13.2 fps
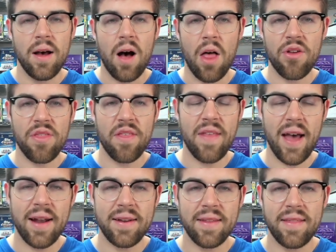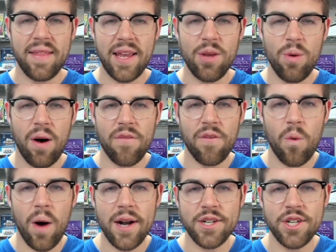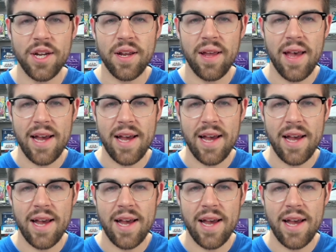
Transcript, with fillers: Other than that, thank you all for watching